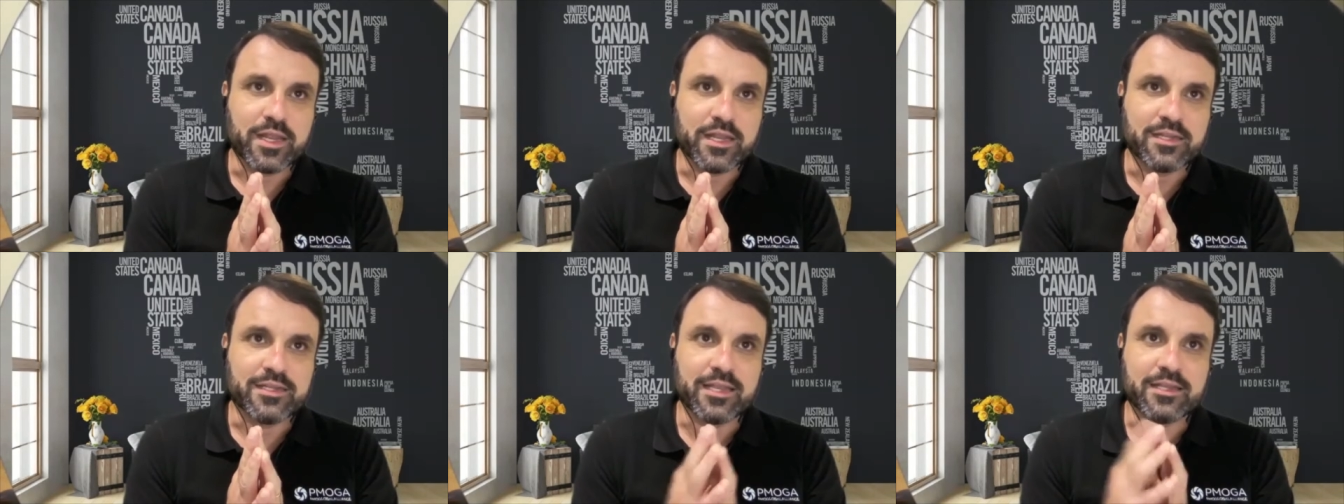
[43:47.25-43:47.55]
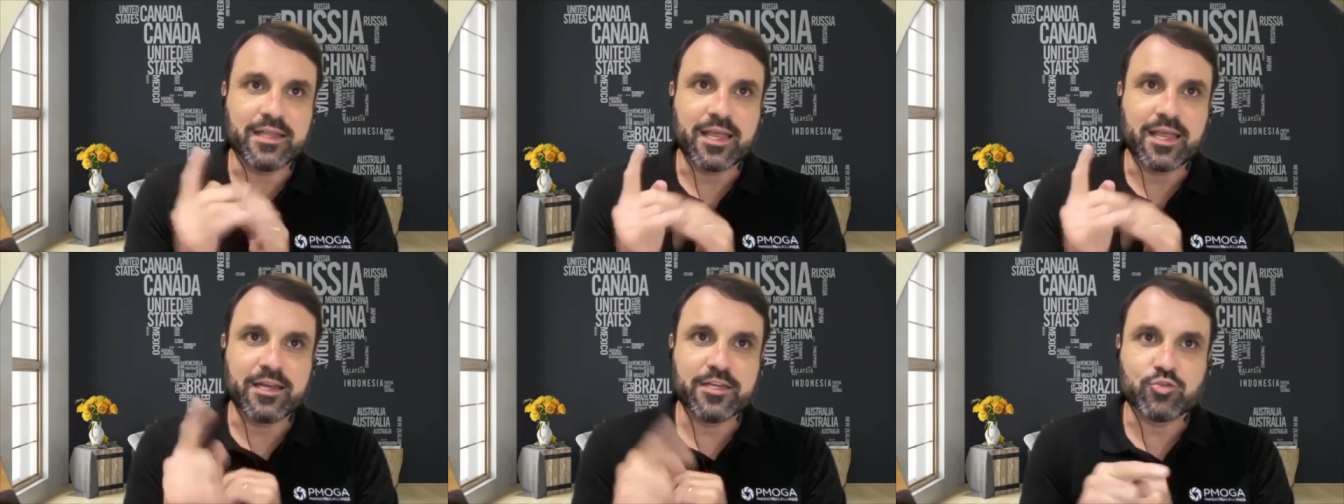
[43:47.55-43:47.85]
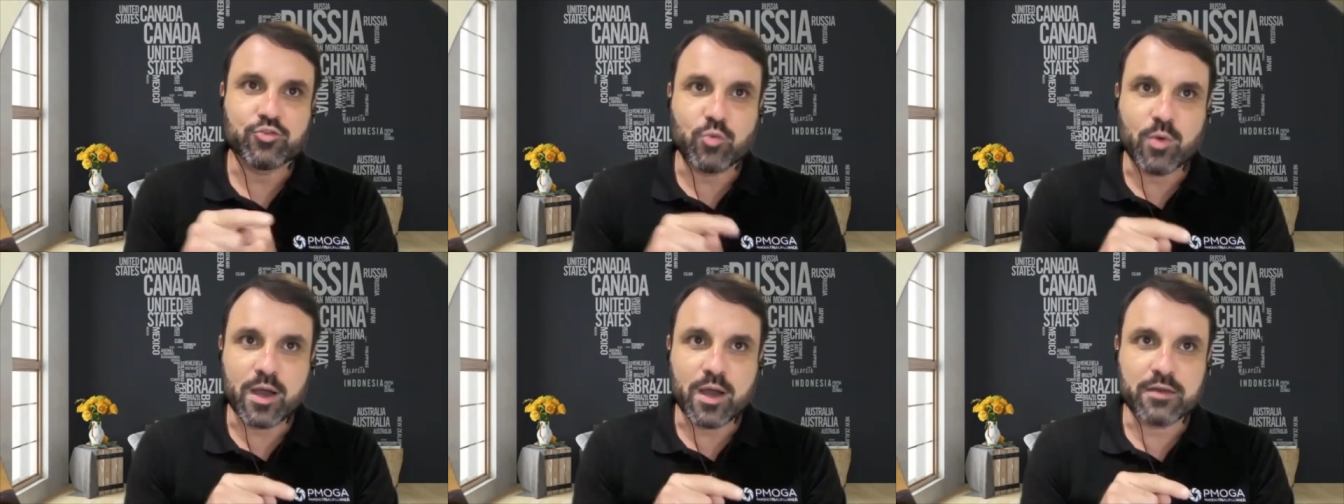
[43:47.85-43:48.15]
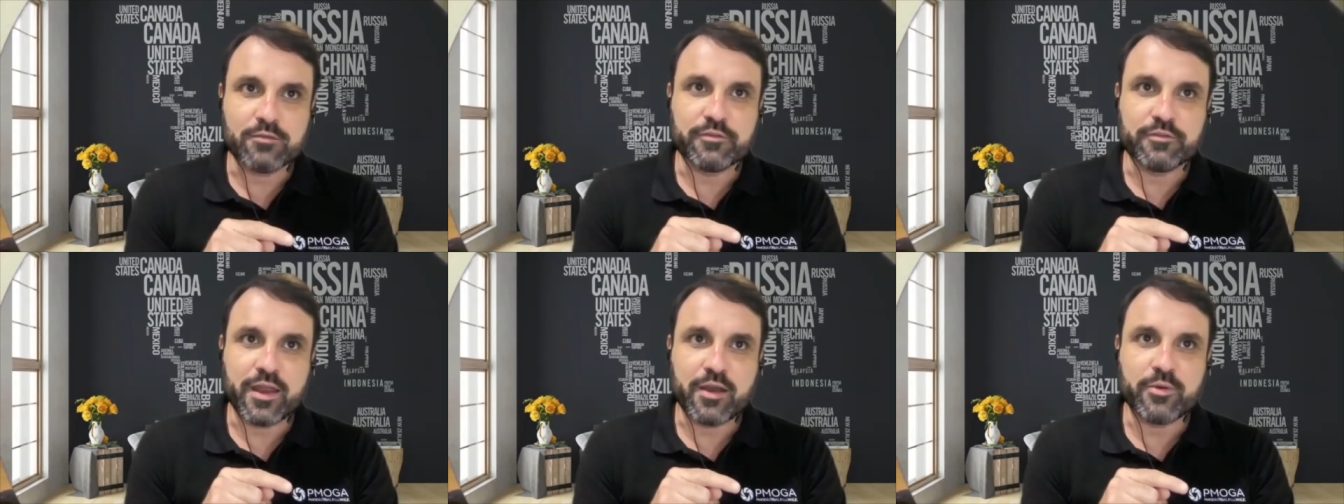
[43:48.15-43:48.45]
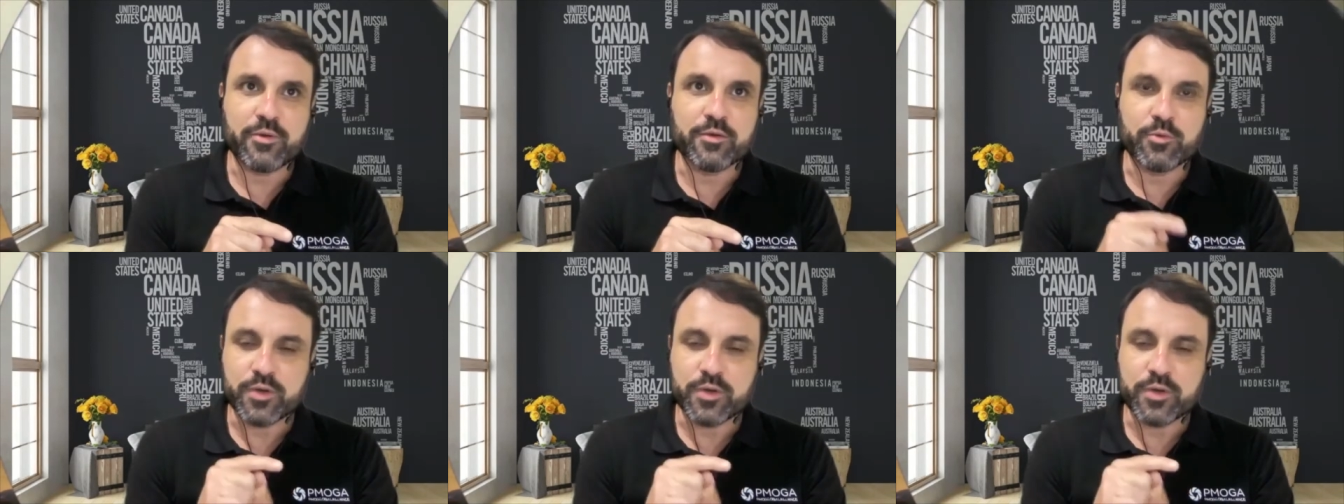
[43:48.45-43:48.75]
There is one
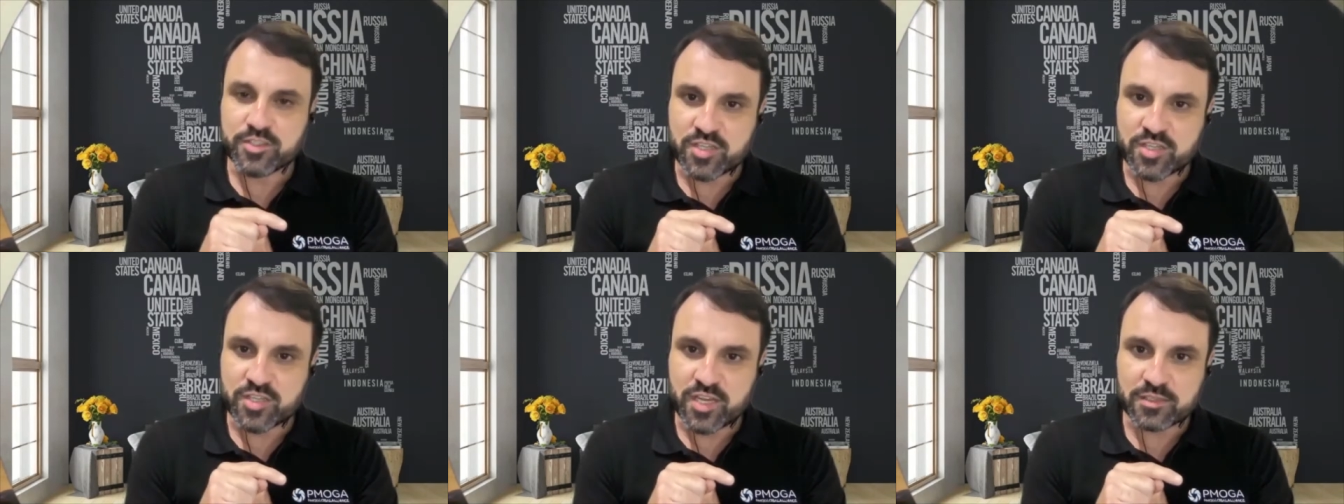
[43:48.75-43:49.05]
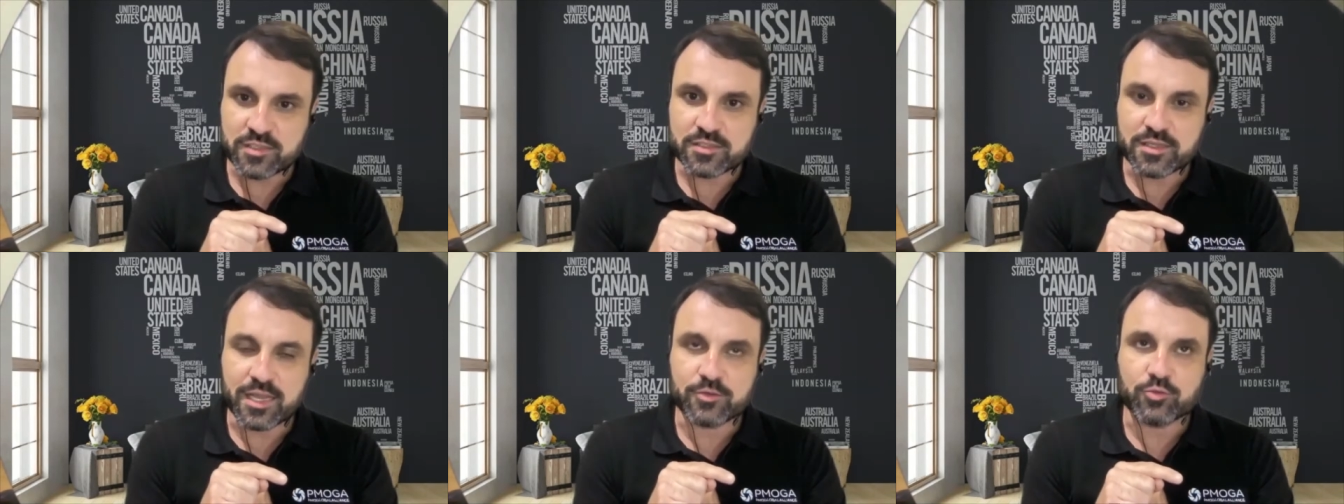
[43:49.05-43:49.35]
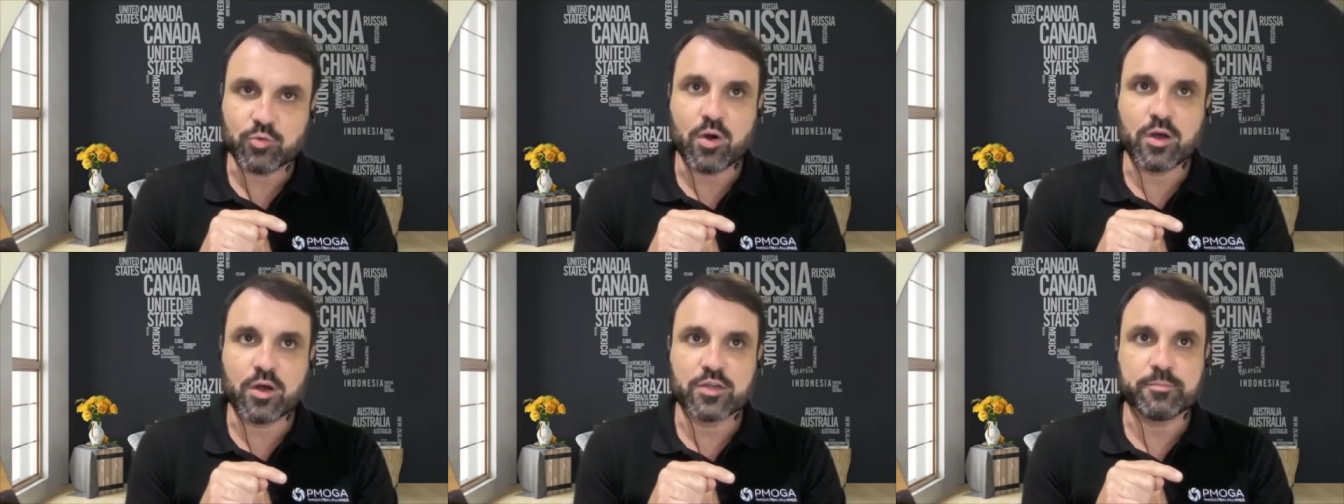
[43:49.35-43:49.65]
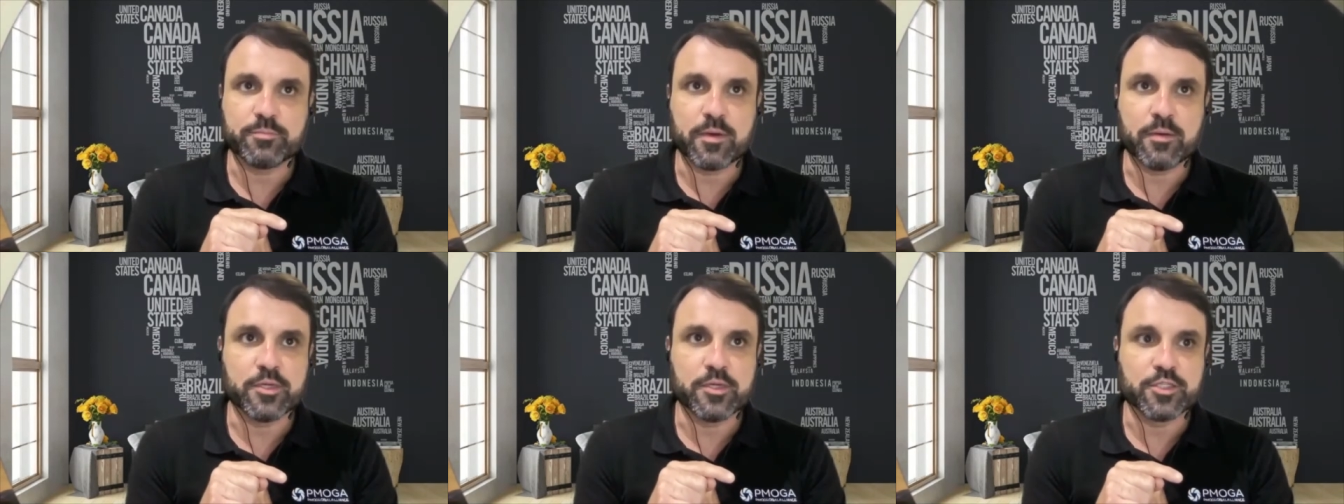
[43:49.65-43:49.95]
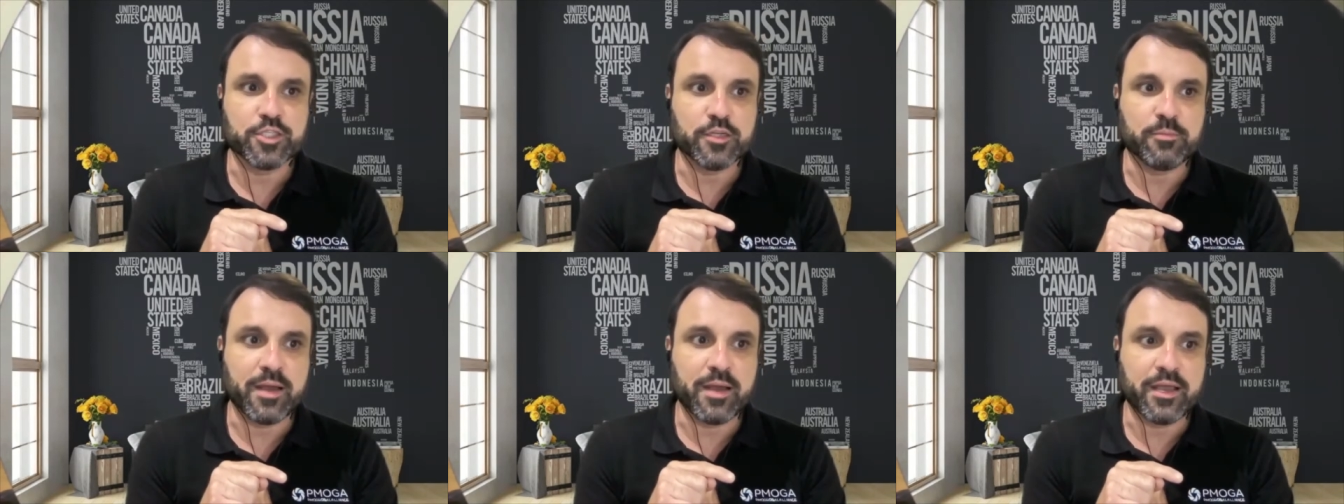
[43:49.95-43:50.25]
very recent that was
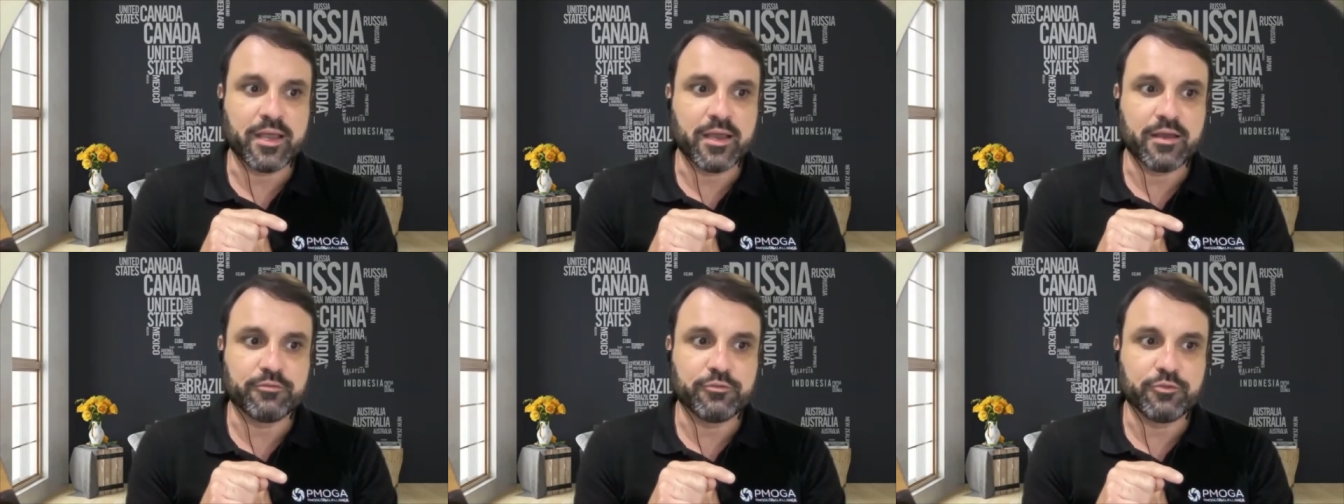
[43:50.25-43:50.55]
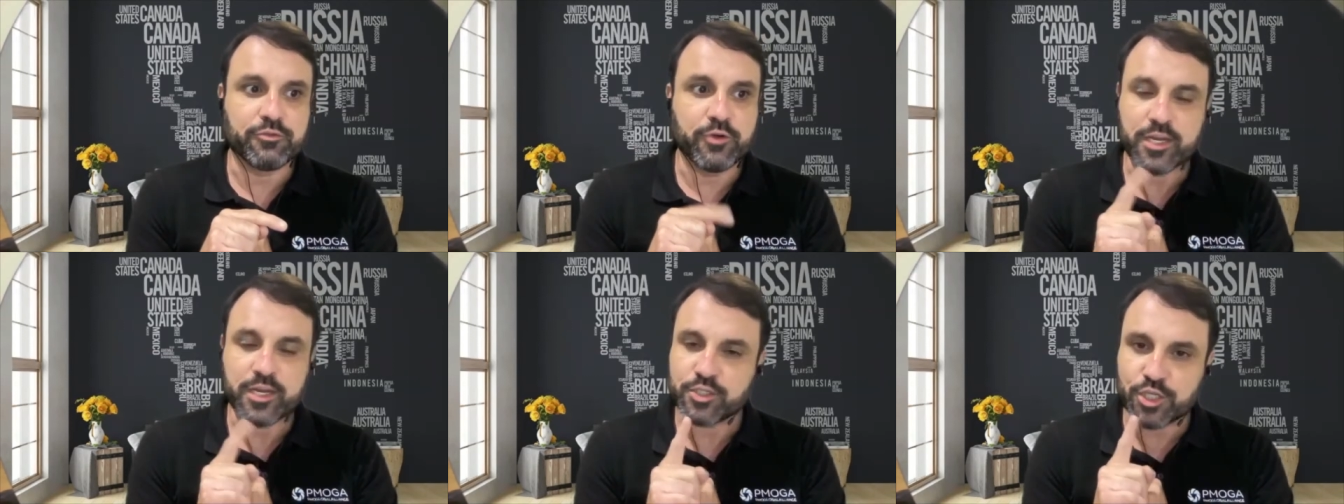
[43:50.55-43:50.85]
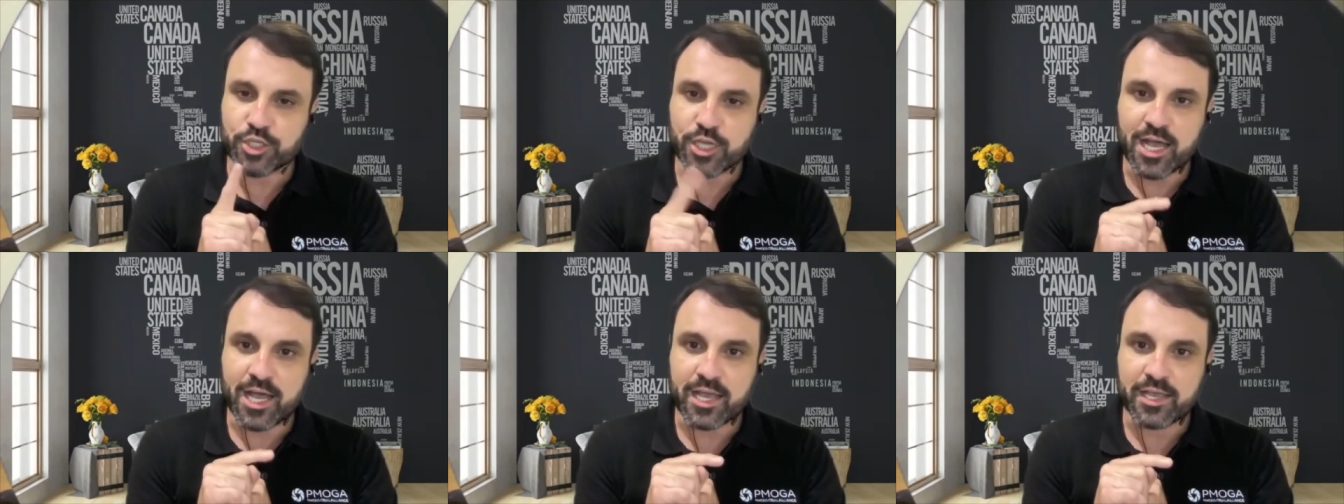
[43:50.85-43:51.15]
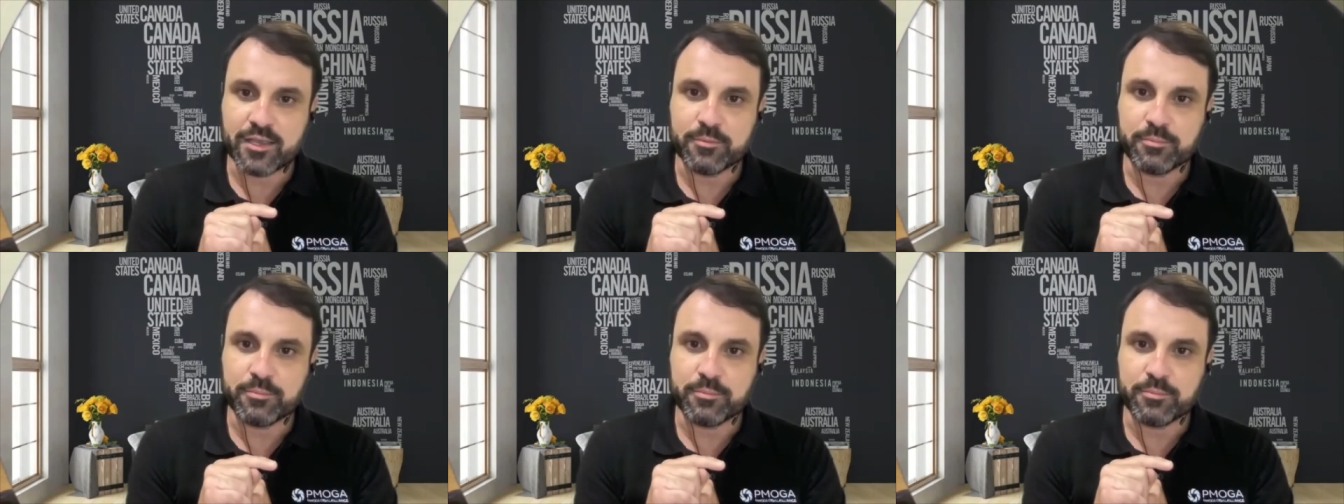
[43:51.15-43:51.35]
published by a French guy,